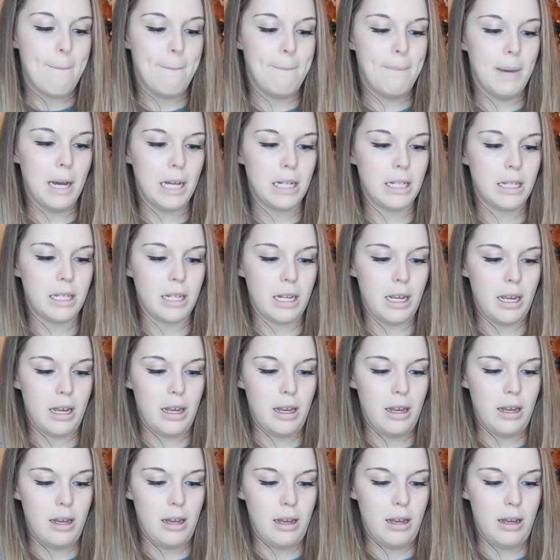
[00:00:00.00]
But
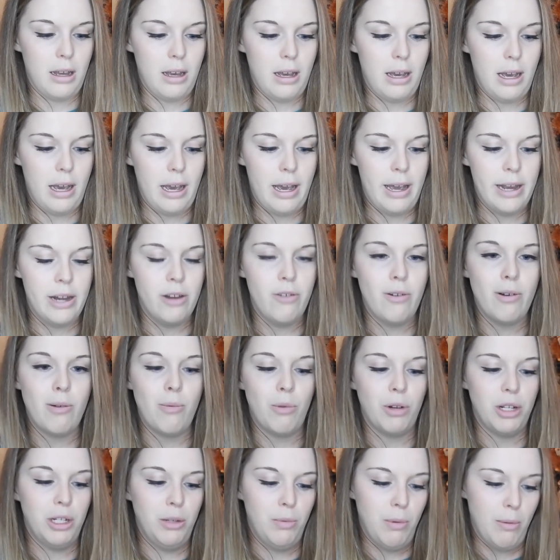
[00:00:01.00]
I knew I
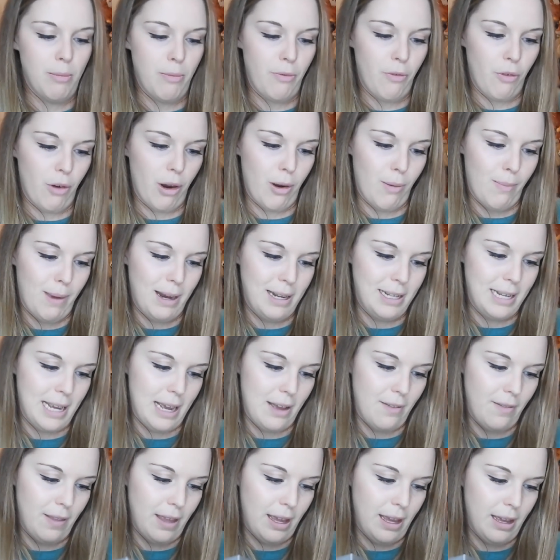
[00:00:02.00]
wanted one before I went
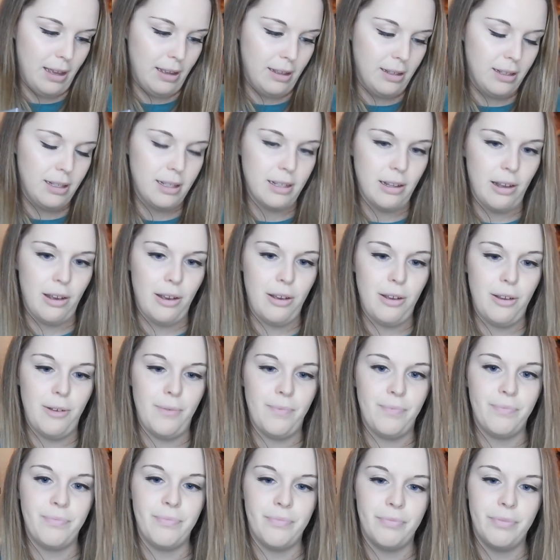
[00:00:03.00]
out there, so
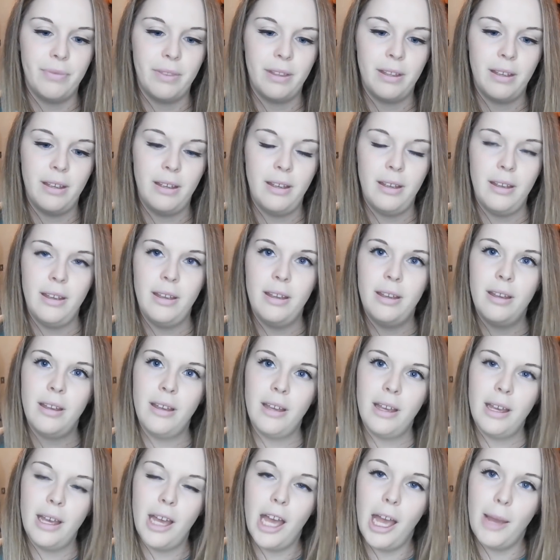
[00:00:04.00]

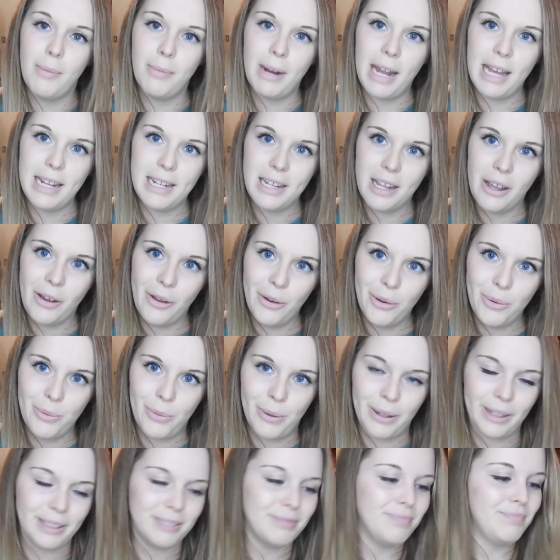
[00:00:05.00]
I'm glad I got
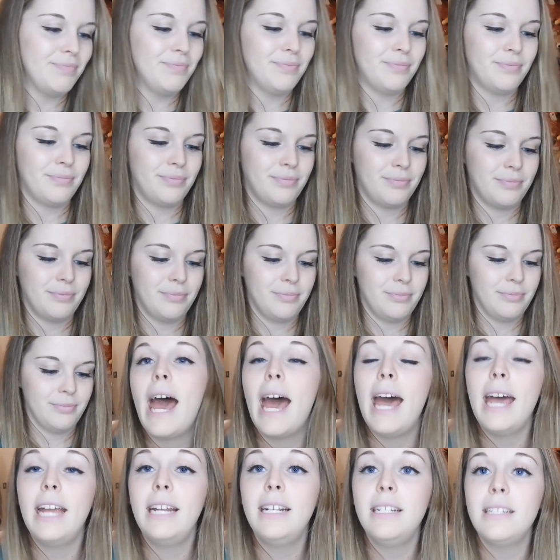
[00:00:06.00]
one.
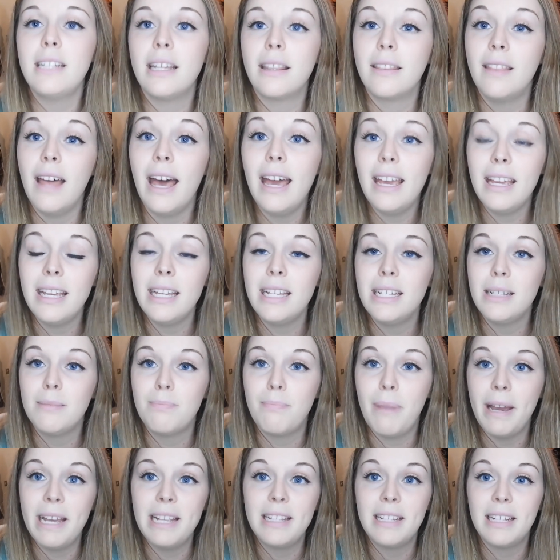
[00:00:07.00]
And that is
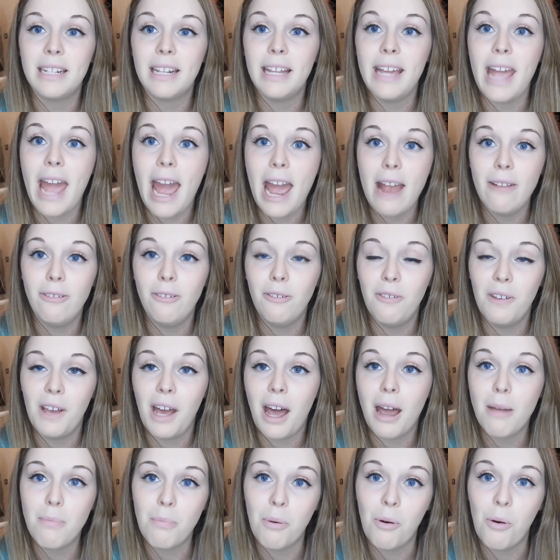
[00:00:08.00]
basically everything
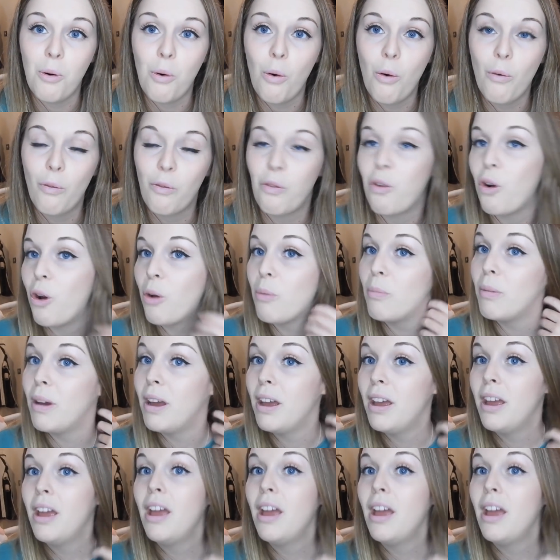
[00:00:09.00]
I bought from